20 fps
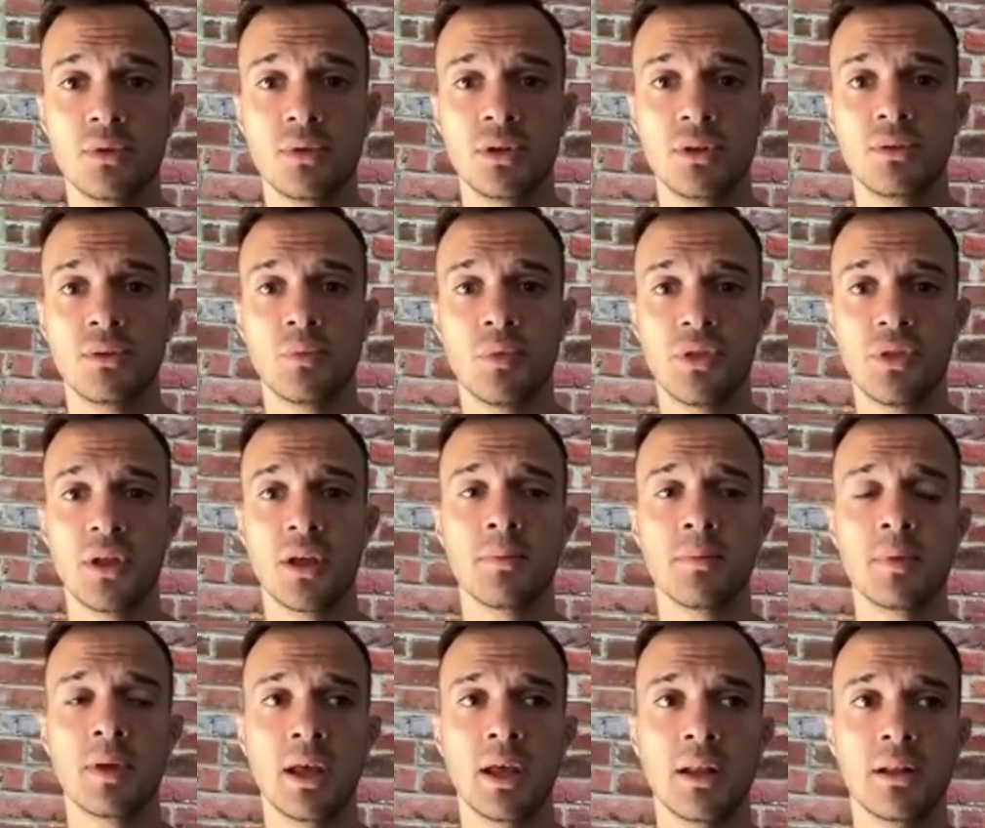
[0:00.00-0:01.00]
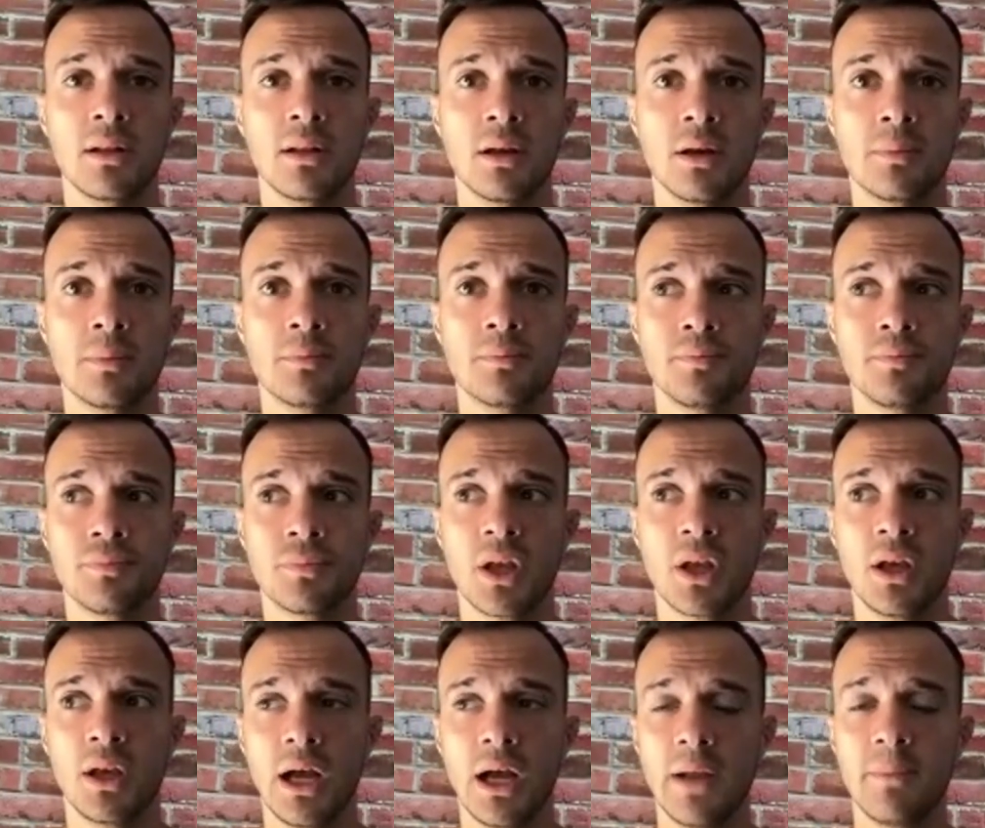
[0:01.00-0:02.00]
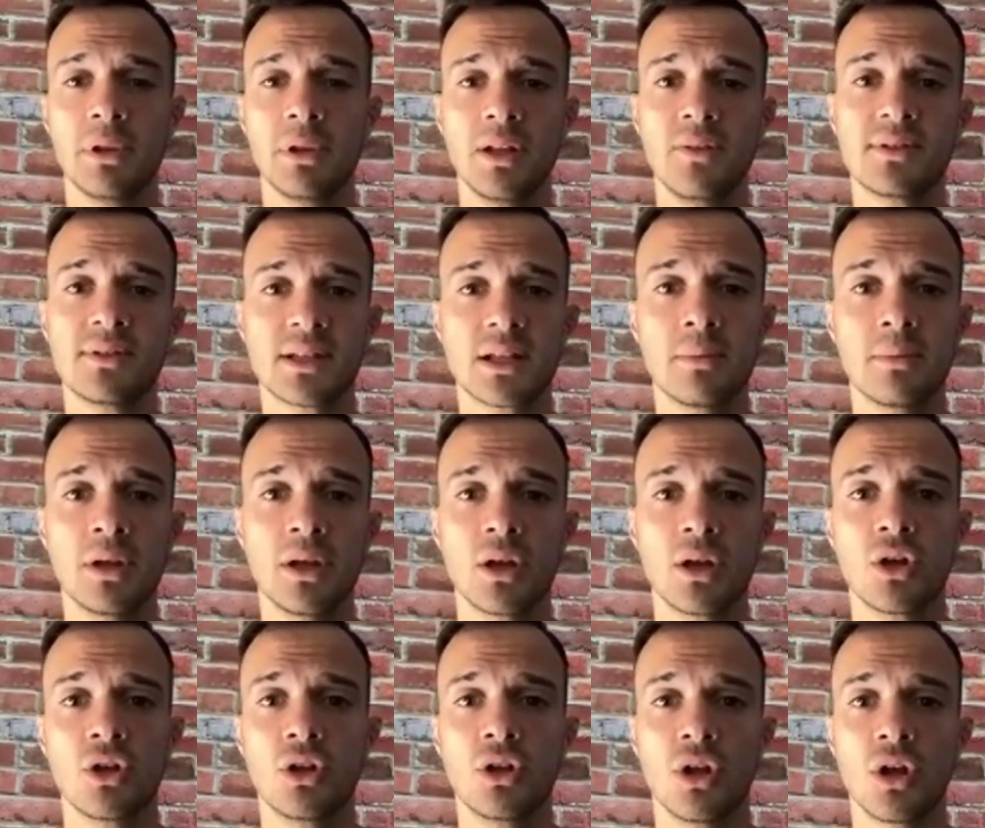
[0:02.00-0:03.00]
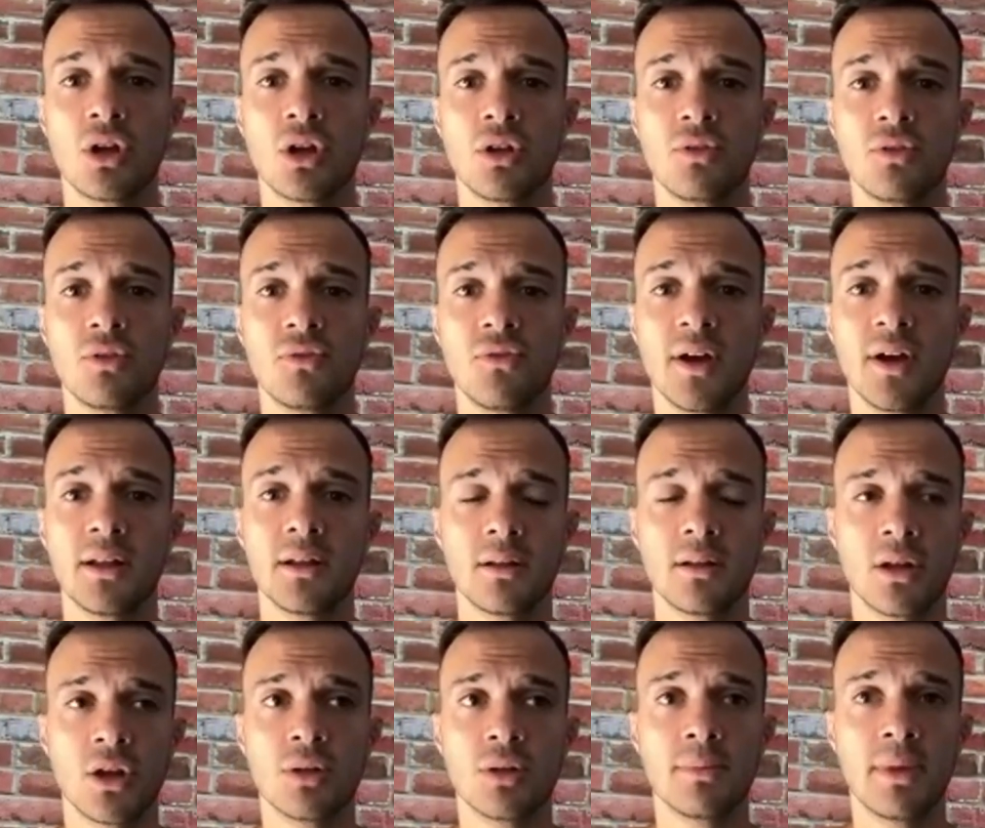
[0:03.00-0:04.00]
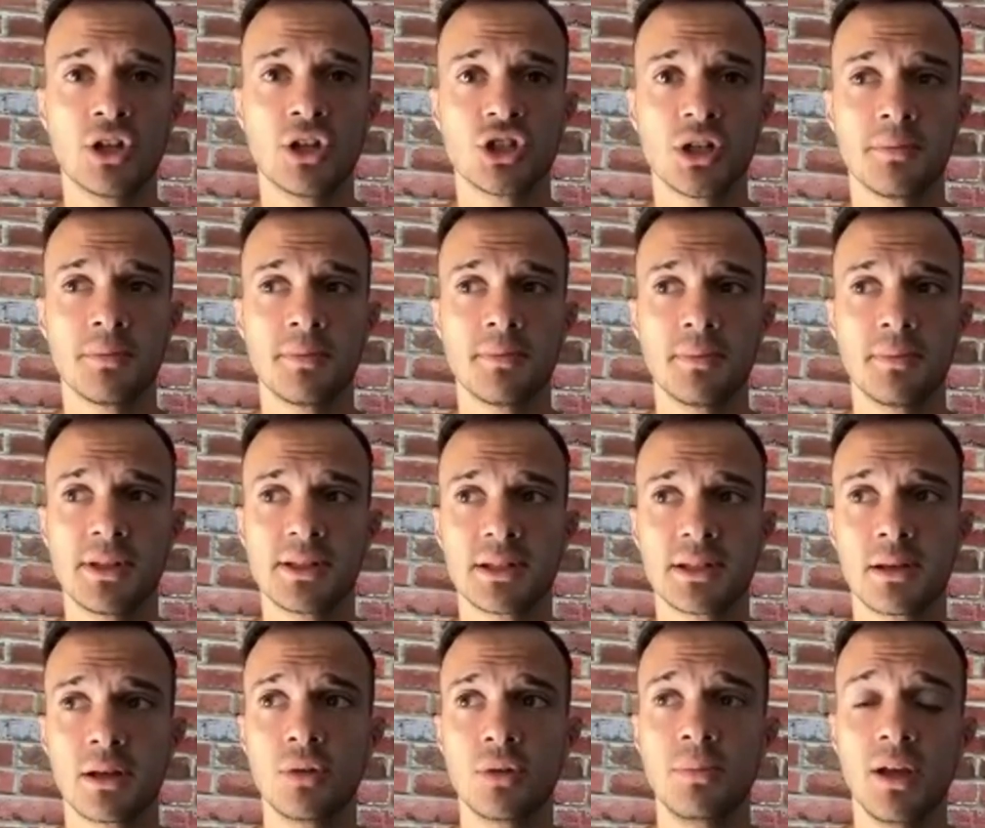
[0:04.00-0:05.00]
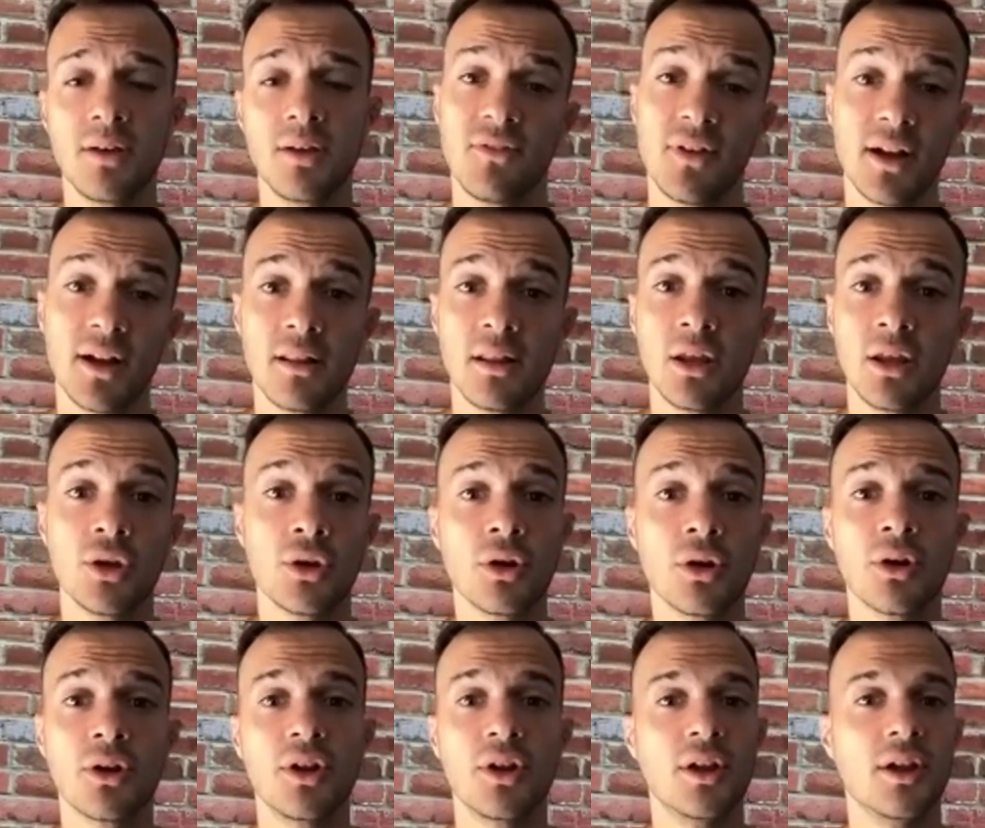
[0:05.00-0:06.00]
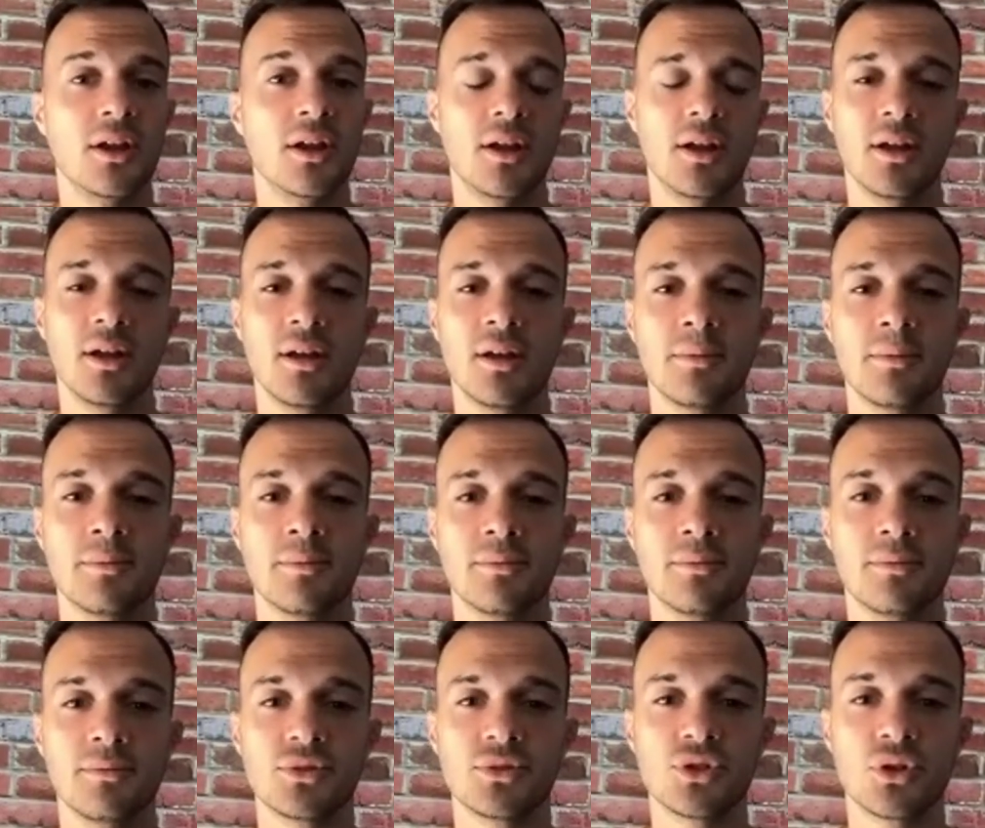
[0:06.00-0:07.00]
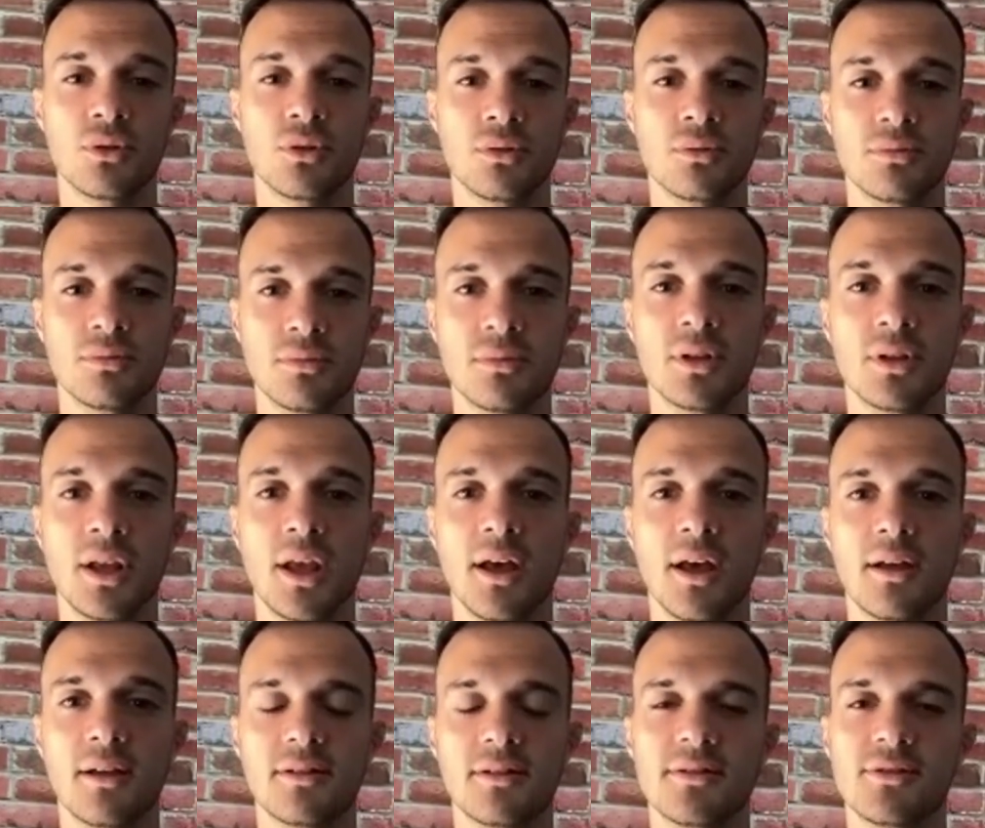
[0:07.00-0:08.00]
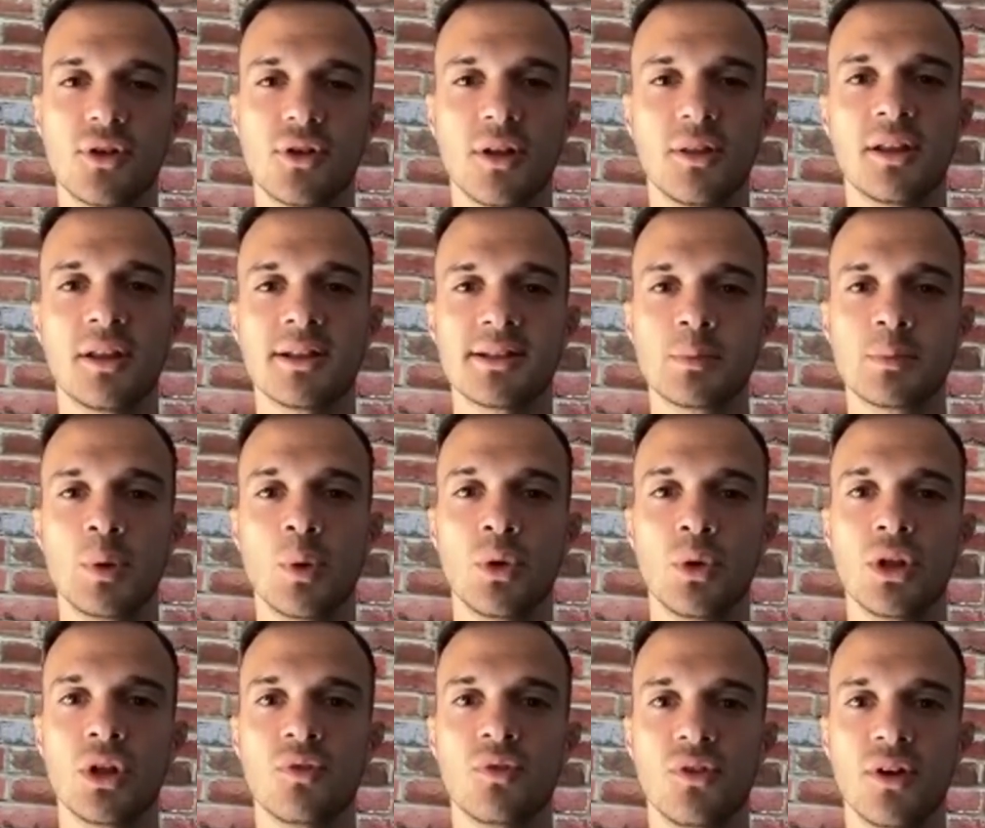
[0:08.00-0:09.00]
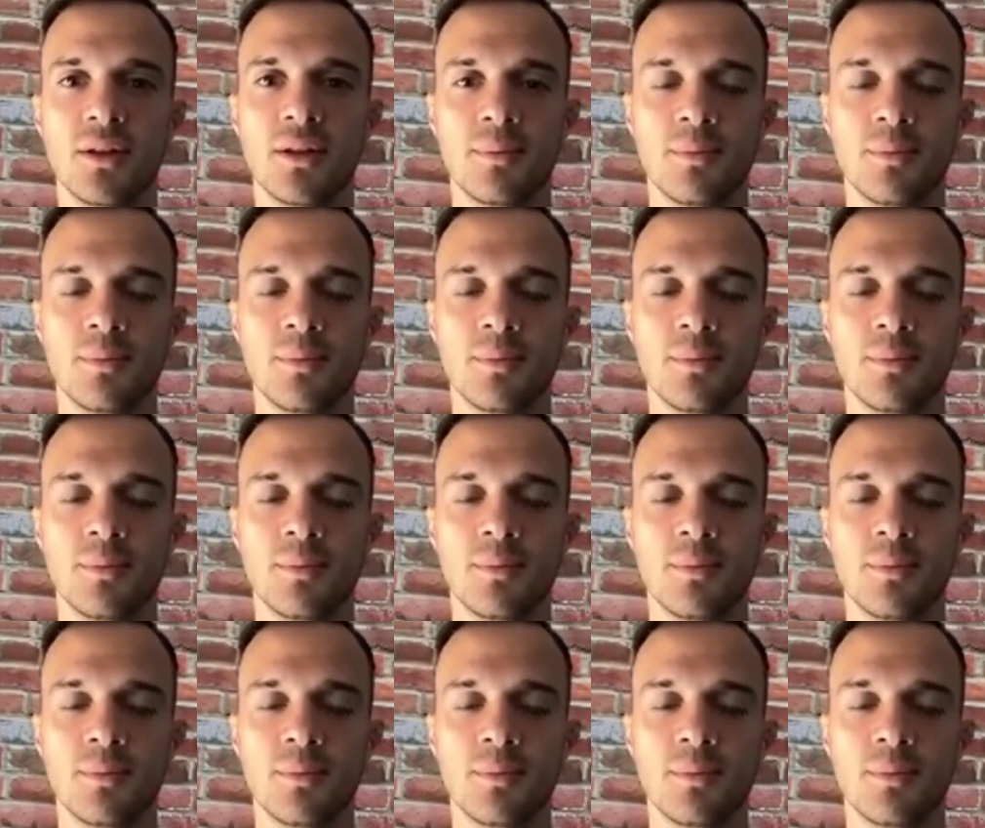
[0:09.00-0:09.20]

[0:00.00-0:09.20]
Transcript: with him. And I believe it's gonna be a good fight, a good matchup. It could be a fight of the year. So yeah, so I think it's gonna be a really good fight.